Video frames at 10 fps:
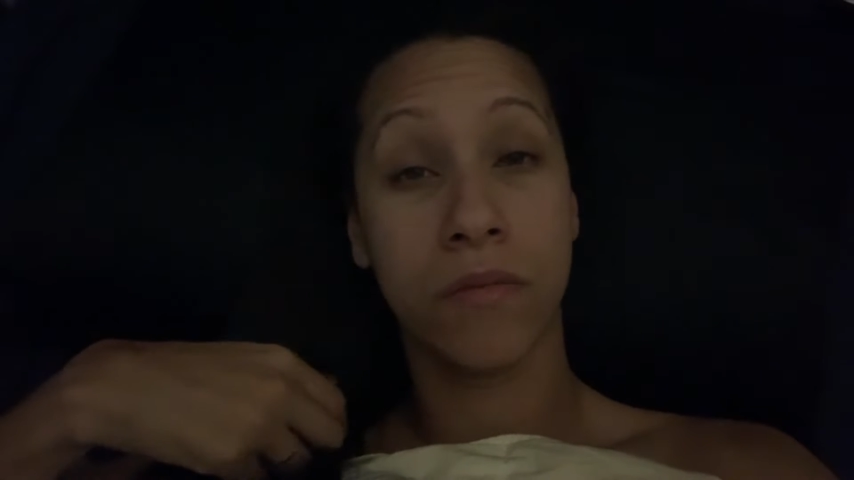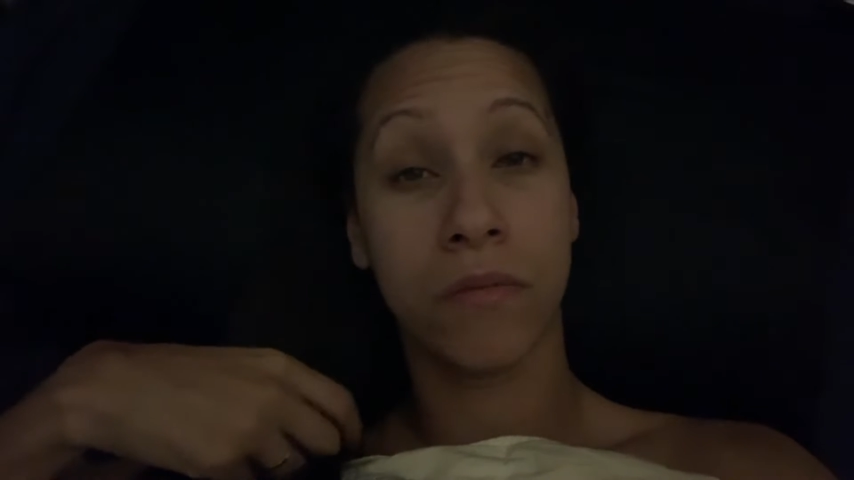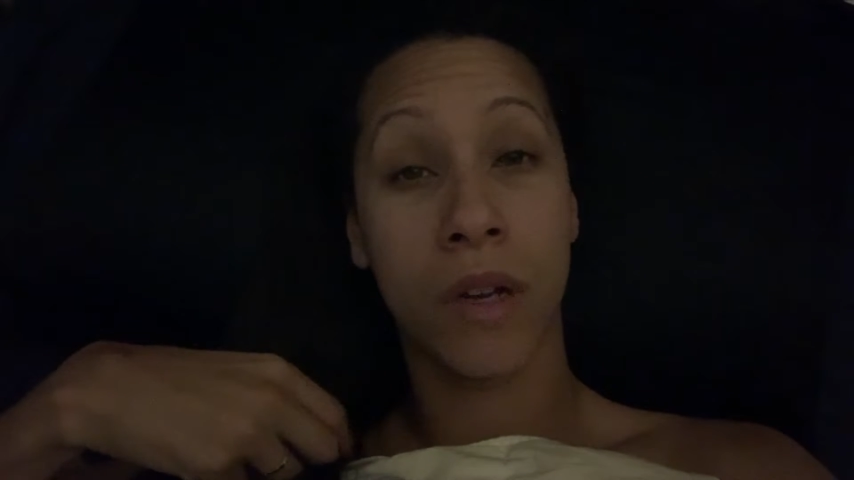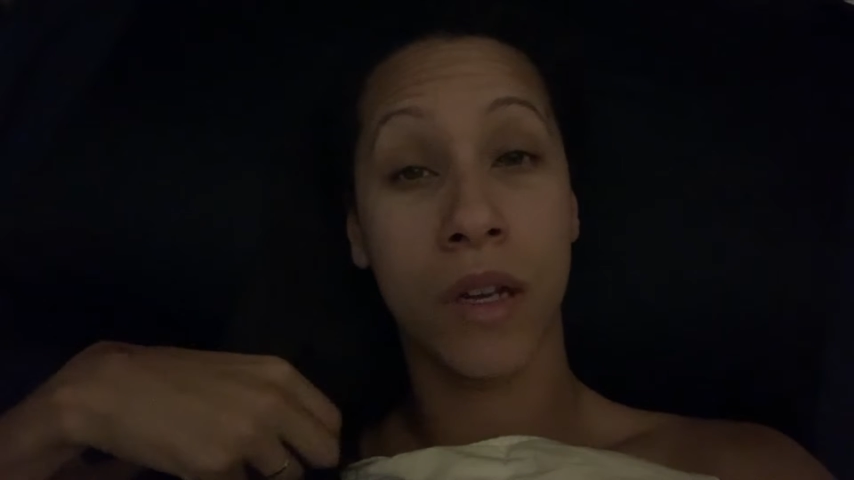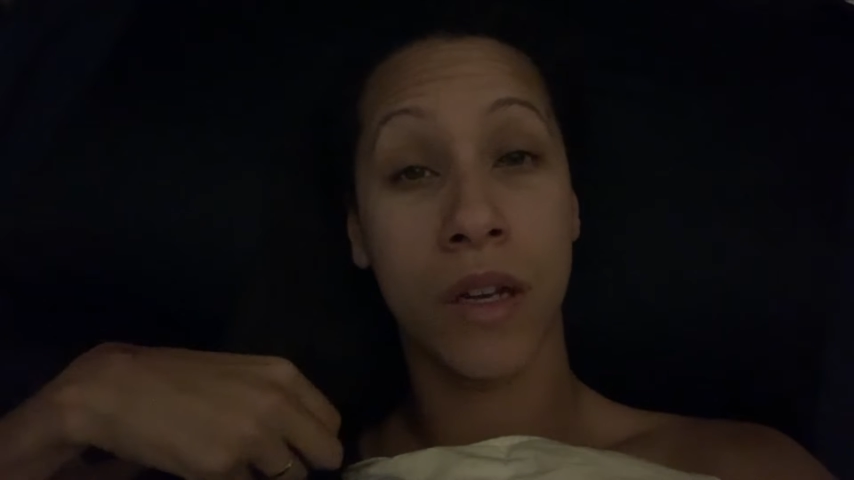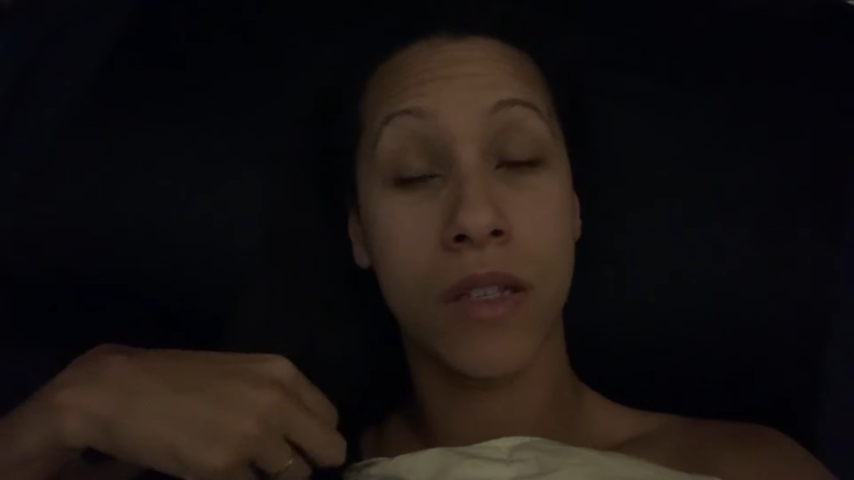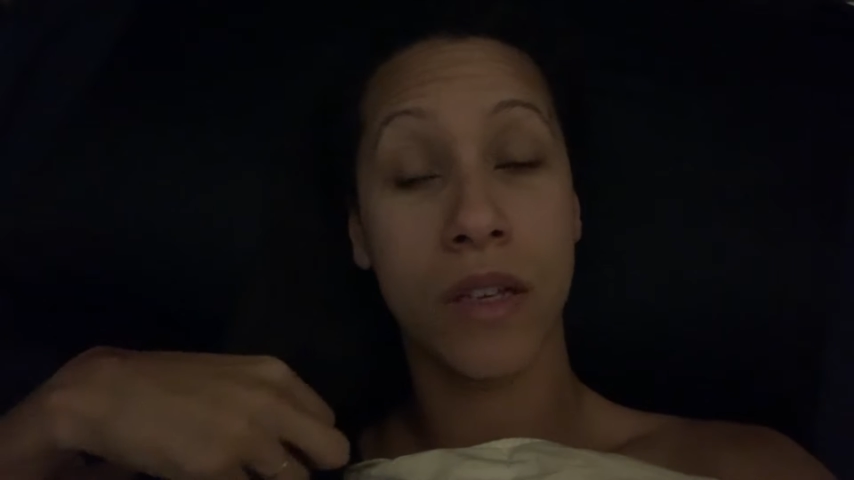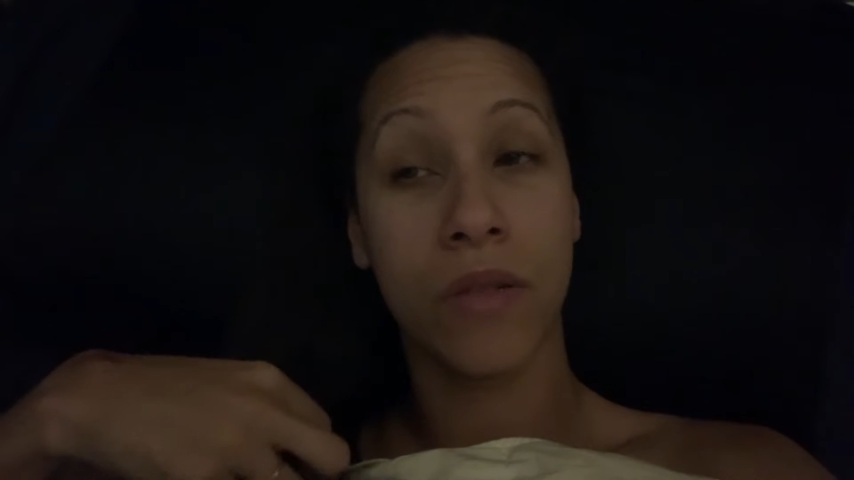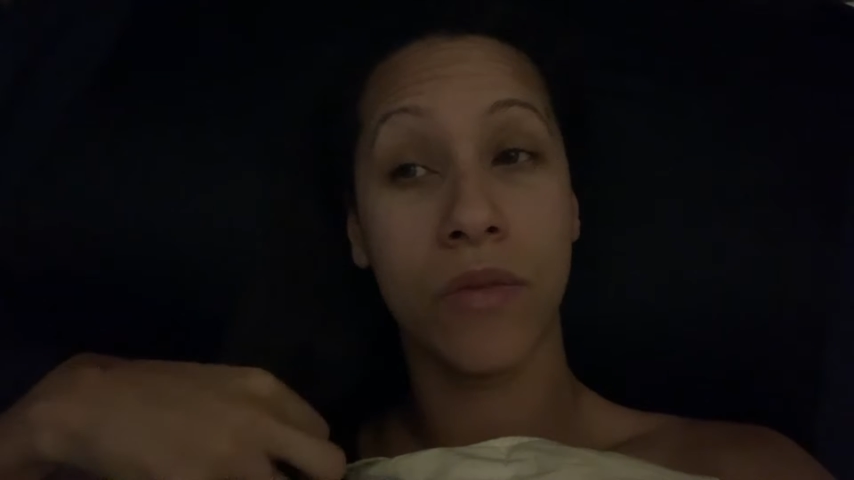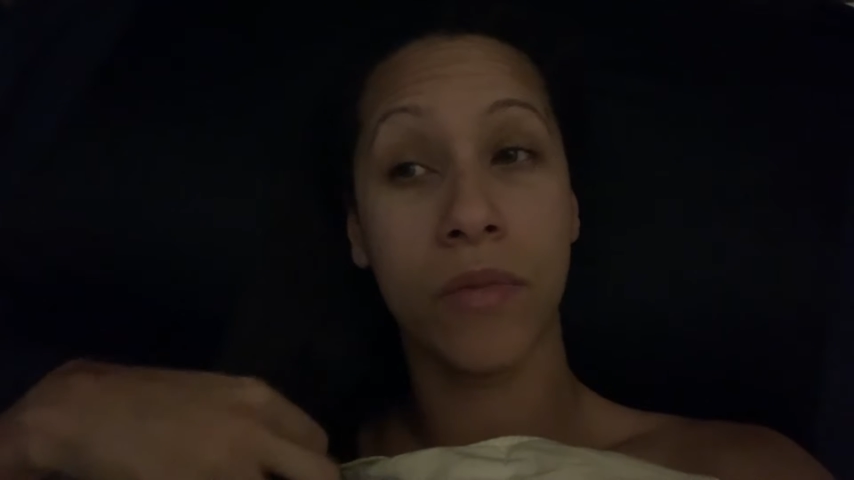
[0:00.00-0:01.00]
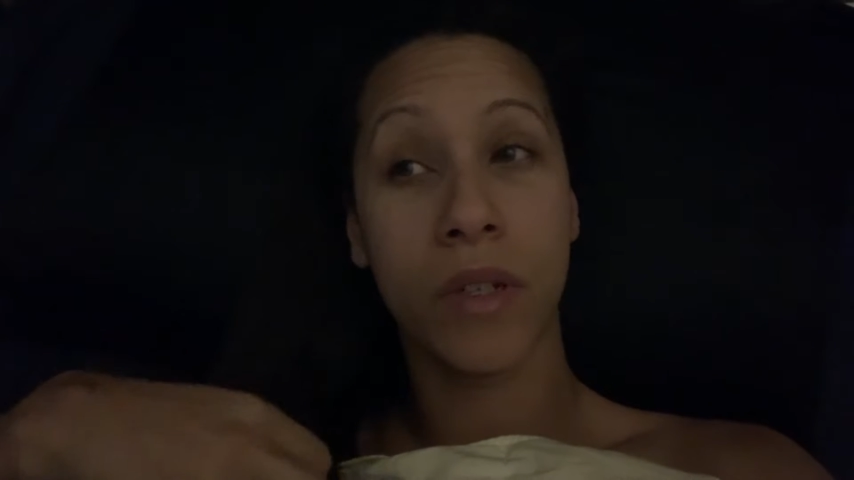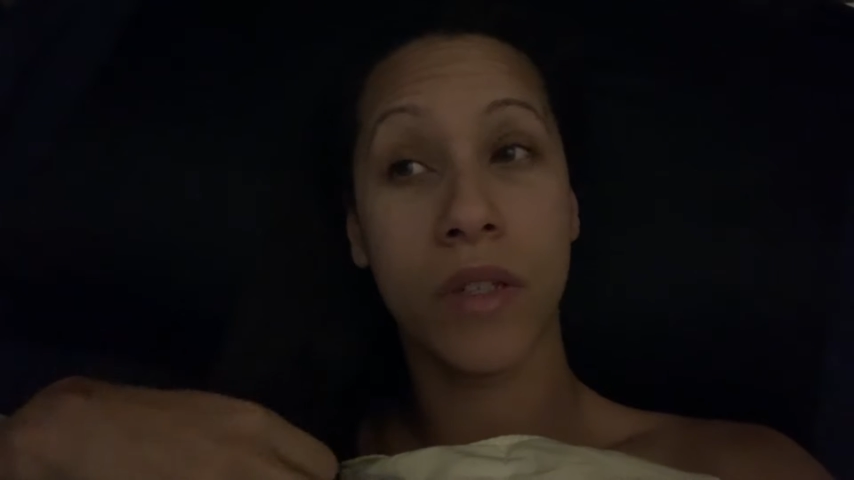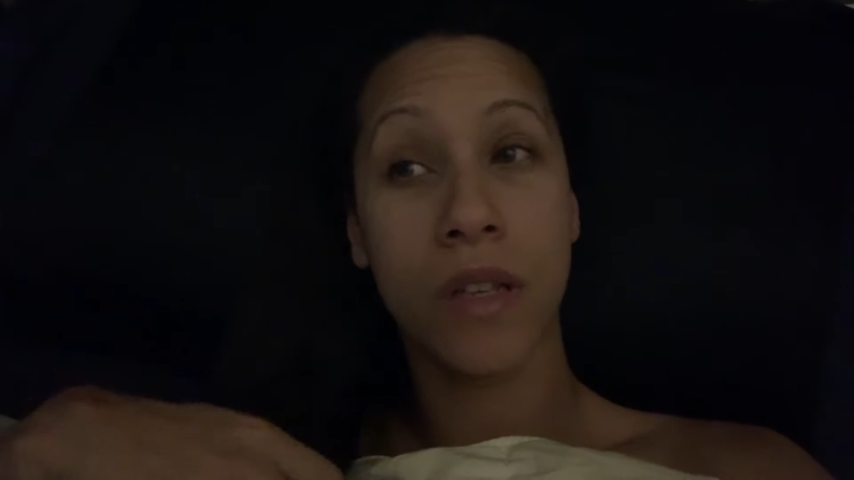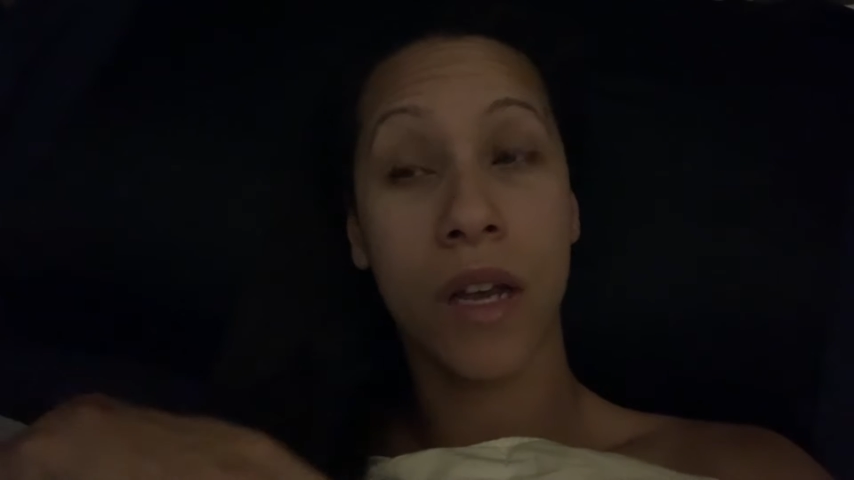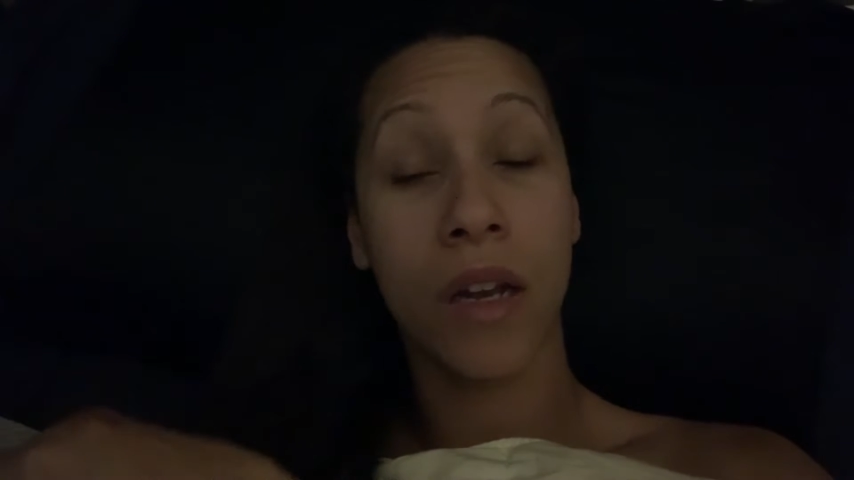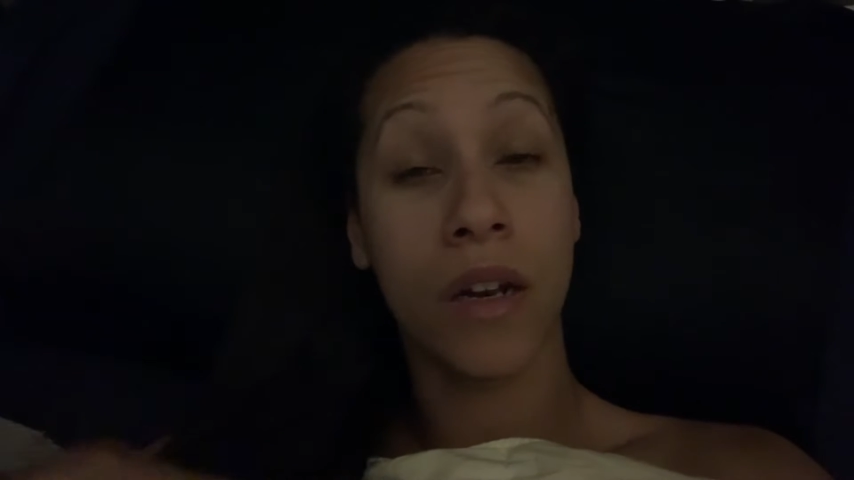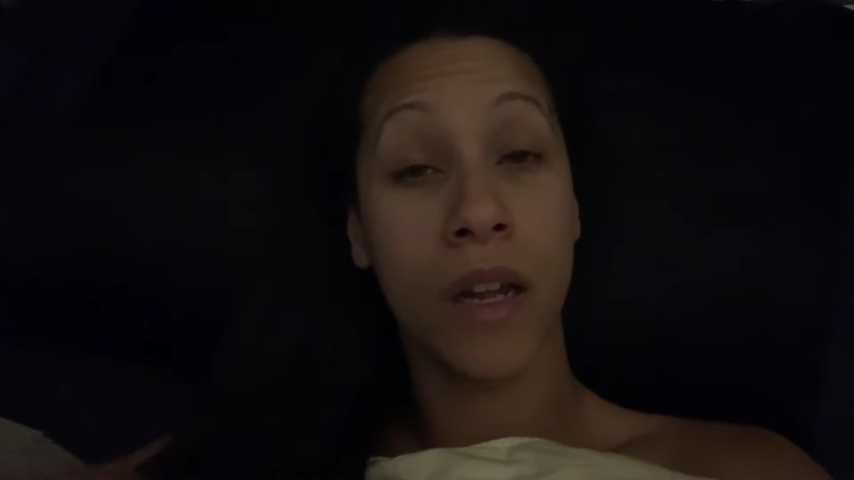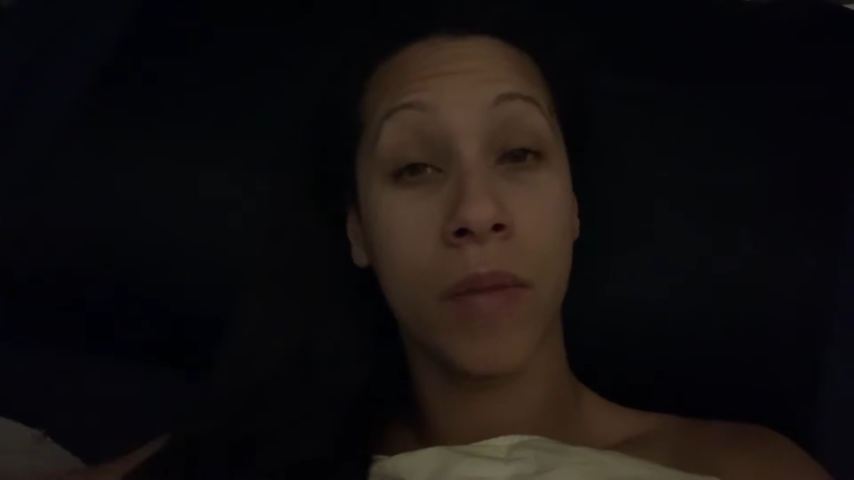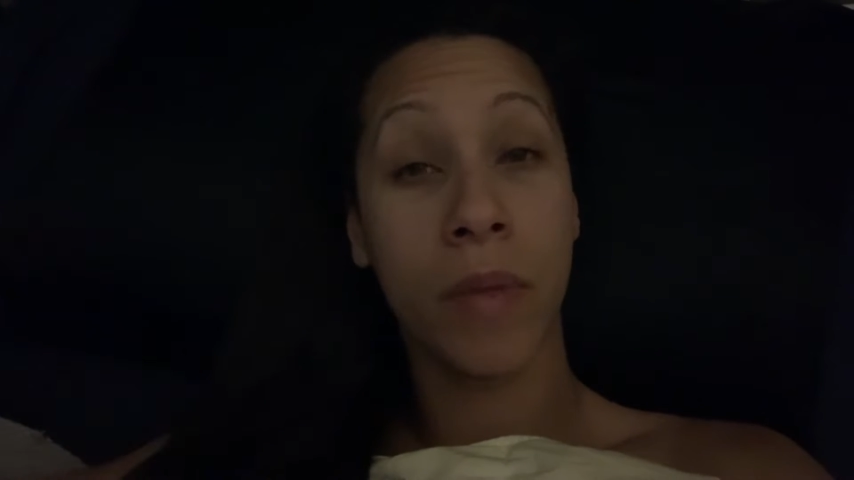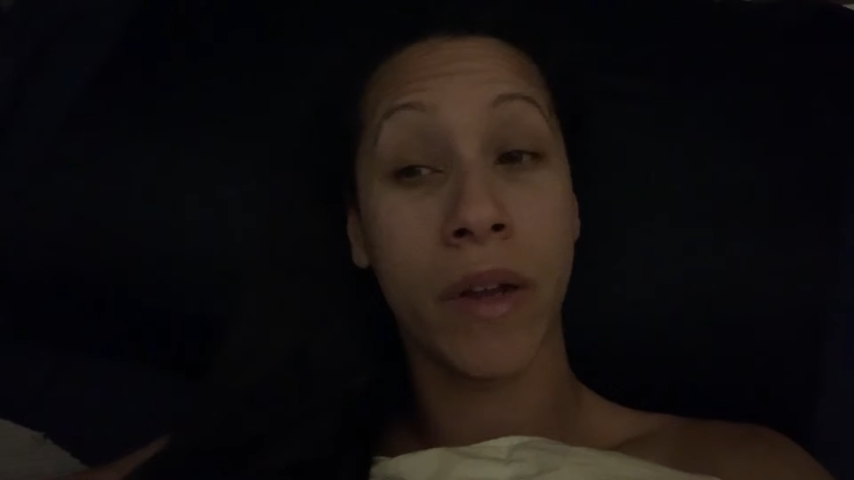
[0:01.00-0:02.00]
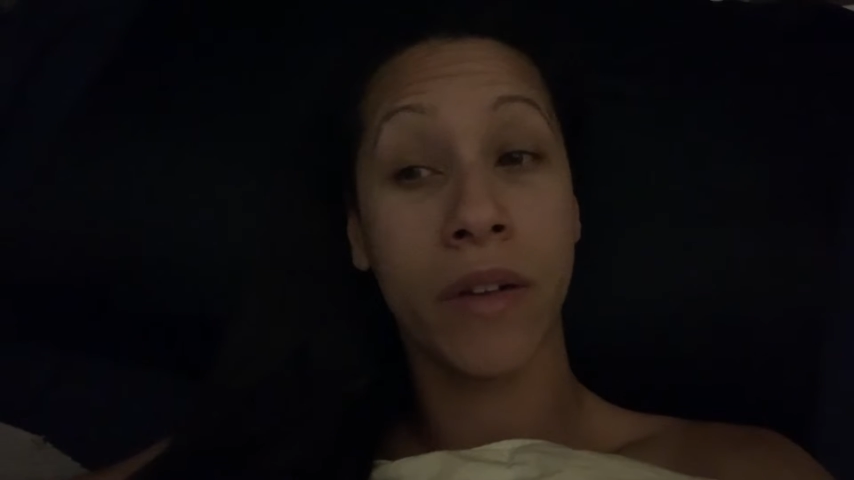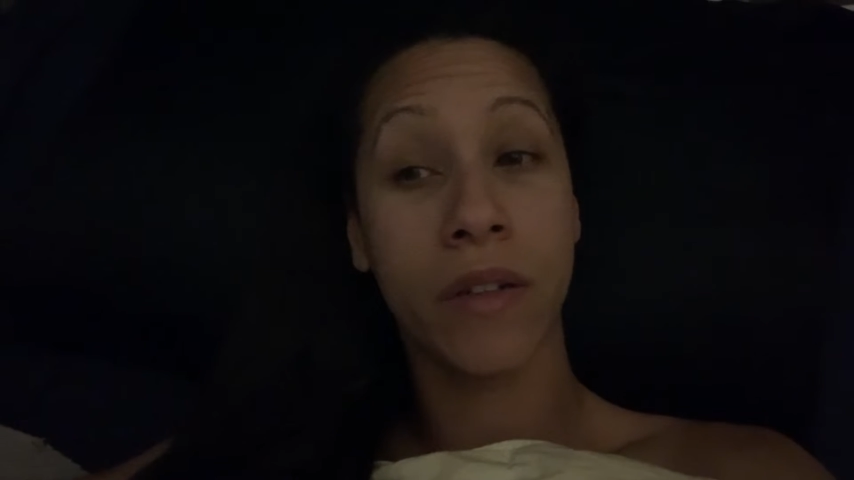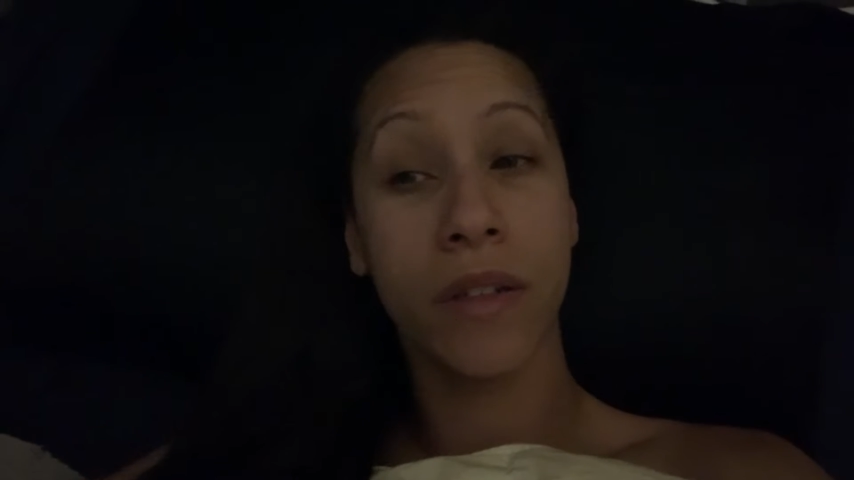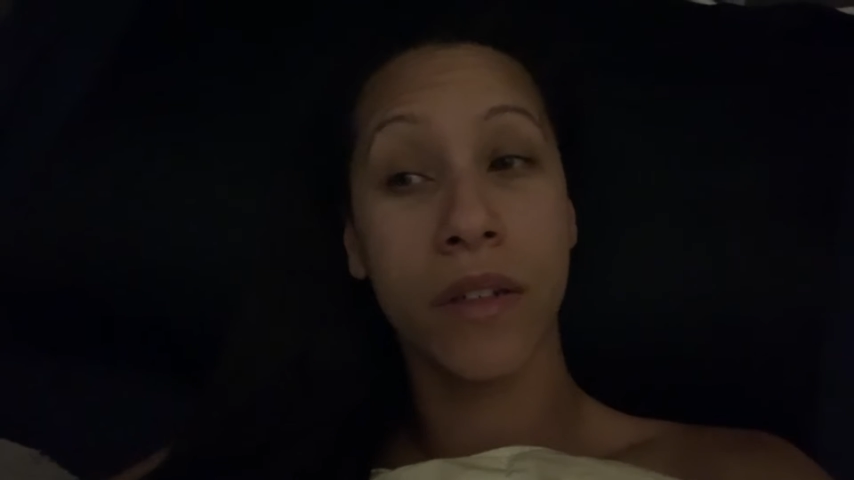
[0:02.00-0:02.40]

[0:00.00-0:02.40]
my eyes out because I had a nightmare.